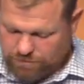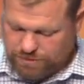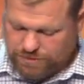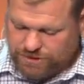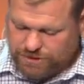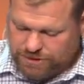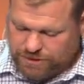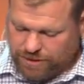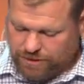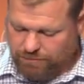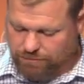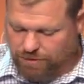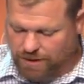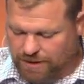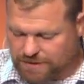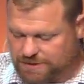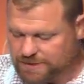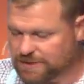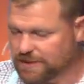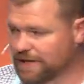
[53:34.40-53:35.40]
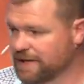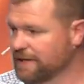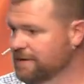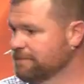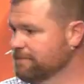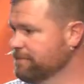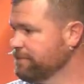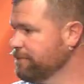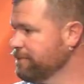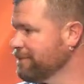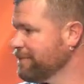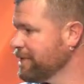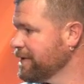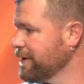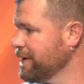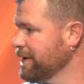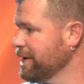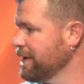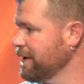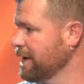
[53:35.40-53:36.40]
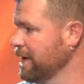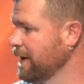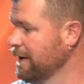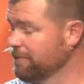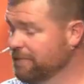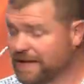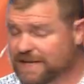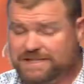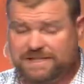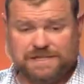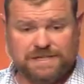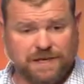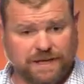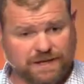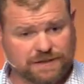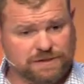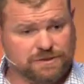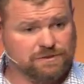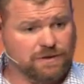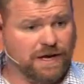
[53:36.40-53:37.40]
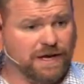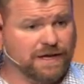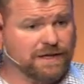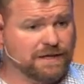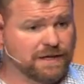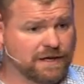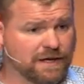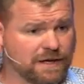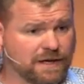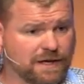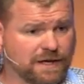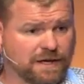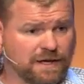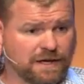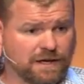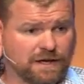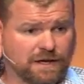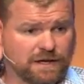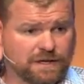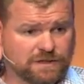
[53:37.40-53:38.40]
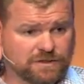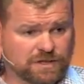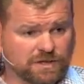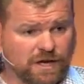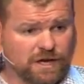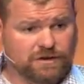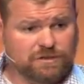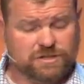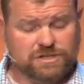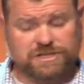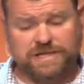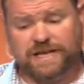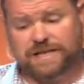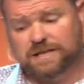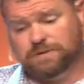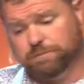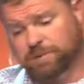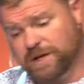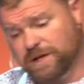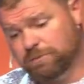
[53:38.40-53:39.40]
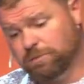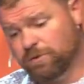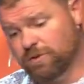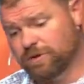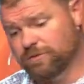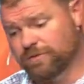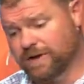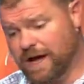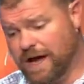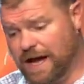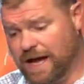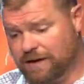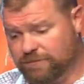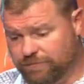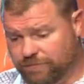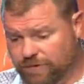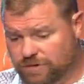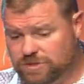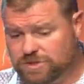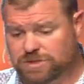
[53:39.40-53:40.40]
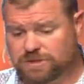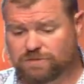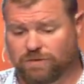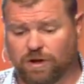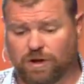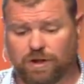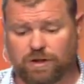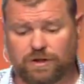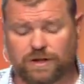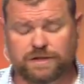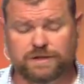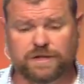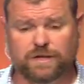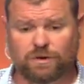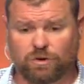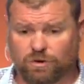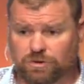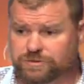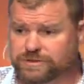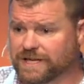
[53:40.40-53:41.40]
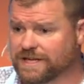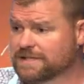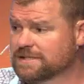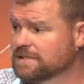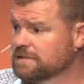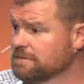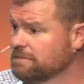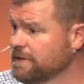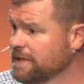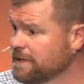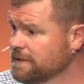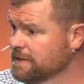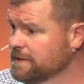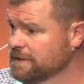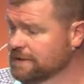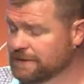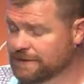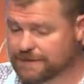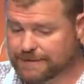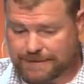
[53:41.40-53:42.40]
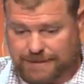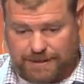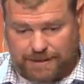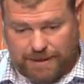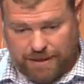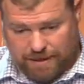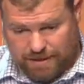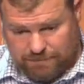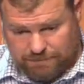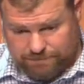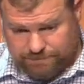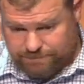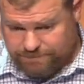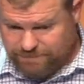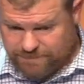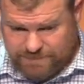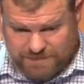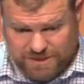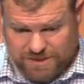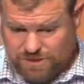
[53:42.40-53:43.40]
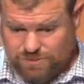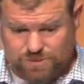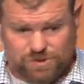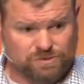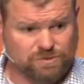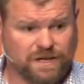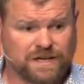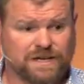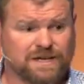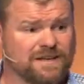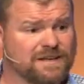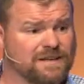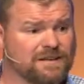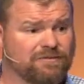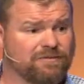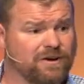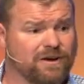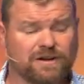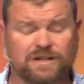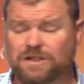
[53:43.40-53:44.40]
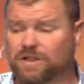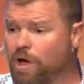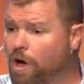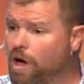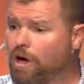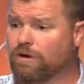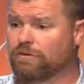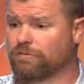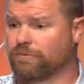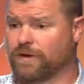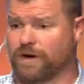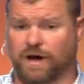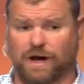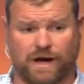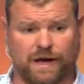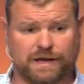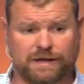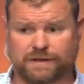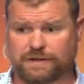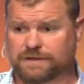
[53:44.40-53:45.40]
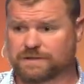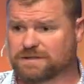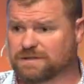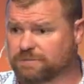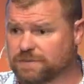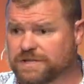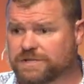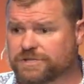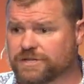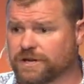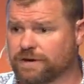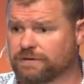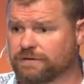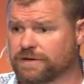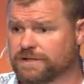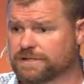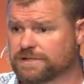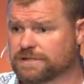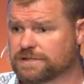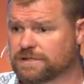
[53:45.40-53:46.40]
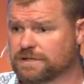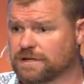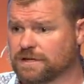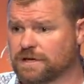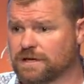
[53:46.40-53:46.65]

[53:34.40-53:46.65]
was generosity. It makes sense, right? To understand the people of God, first of all, in the Old Testament, this was written into the very law of God to be generous.